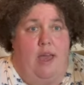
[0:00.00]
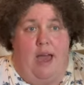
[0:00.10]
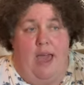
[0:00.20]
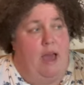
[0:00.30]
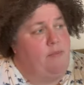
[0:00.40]

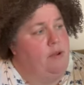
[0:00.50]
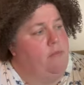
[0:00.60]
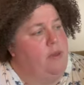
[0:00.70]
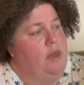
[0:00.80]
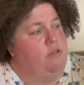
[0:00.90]
I happen to
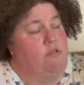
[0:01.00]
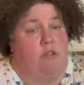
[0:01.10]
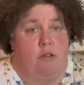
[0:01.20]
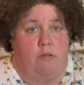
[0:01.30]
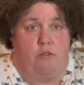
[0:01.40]
be
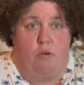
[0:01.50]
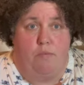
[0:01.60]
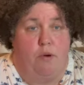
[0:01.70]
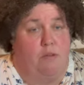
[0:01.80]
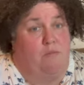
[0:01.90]
interested in
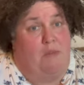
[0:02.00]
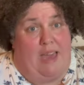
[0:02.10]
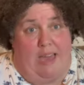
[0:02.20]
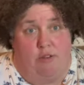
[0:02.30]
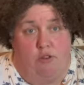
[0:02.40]

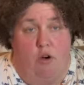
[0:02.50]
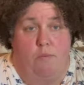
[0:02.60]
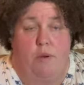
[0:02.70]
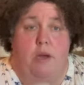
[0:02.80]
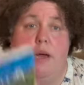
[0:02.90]
making soap.